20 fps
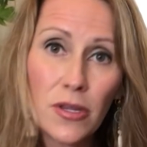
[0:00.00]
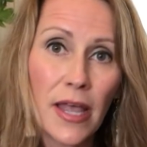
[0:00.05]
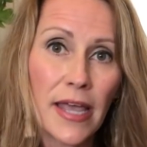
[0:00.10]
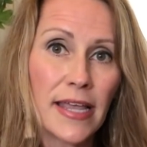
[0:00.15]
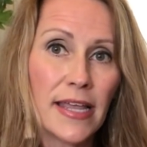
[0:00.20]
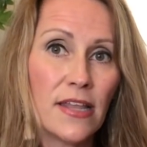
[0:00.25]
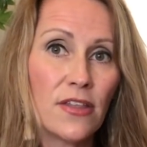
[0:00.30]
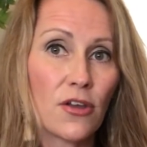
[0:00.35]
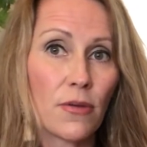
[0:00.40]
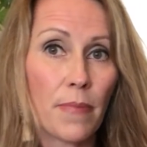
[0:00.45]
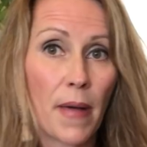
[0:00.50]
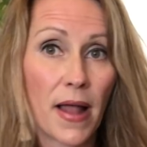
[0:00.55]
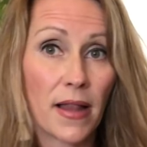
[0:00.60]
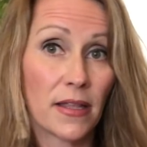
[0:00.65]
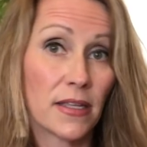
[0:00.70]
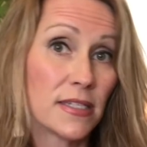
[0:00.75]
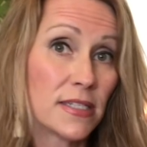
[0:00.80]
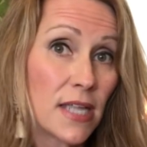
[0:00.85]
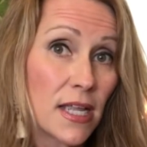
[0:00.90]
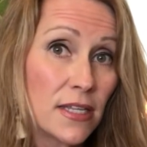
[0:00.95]
like either
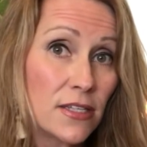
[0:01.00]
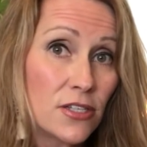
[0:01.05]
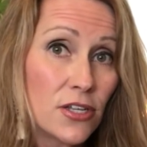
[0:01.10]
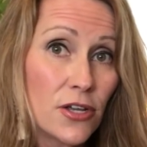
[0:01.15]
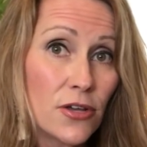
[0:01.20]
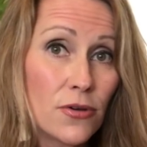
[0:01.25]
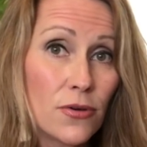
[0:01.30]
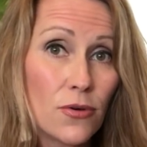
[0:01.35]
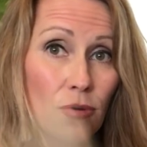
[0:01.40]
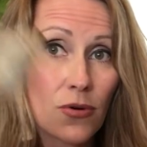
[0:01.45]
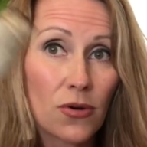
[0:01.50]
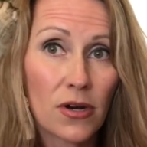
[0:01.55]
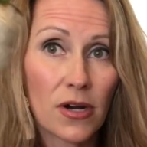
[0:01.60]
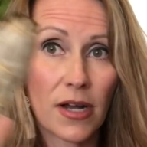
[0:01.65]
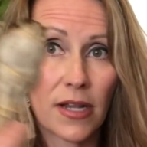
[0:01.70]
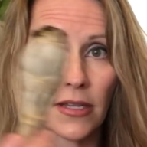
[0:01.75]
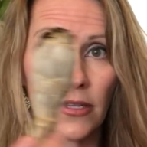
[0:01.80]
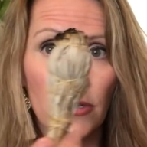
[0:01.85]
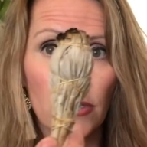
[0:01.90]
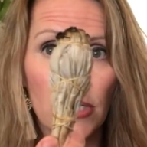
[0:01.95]
Palo Santo or
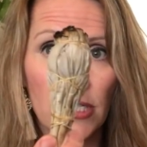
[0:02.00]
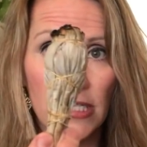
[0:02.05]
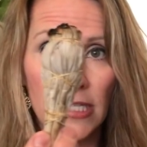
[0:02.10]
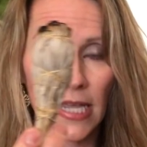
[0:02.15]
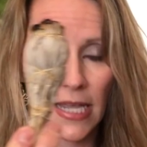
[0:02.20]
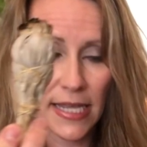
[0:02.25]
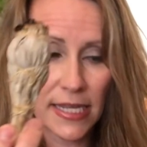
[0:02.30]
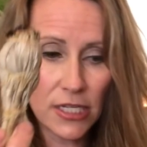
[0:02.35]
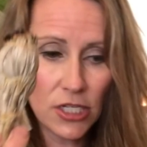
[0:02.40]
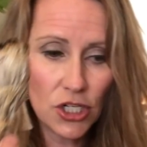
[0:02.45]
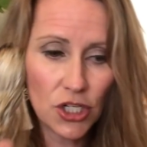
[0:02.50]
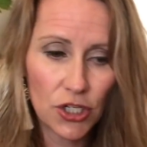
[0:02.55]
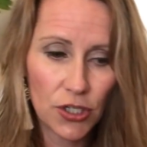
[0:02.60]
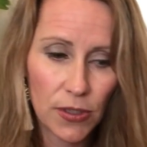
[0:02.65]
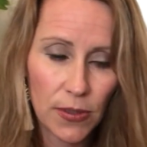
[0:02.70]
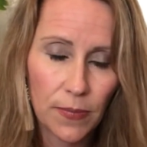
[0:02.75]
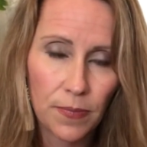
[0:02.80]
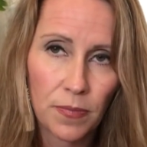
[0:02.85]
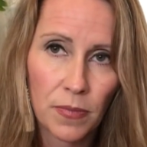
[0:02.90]
a little sage.